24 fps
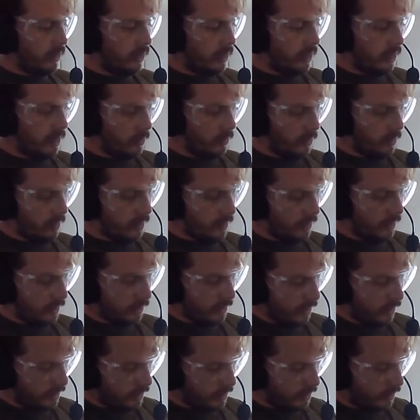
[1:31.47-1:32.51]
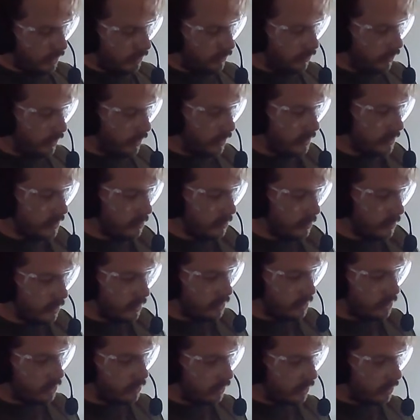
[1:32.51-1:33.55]
And we'll kind of identify some of these
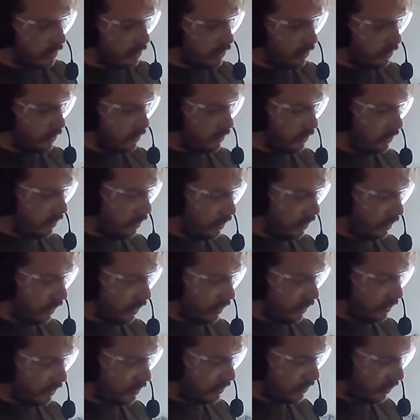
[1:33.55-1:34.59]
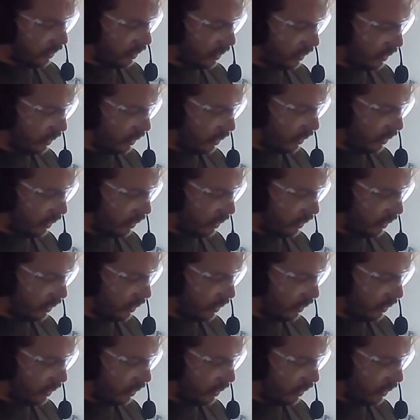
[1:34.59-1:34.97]
structures inside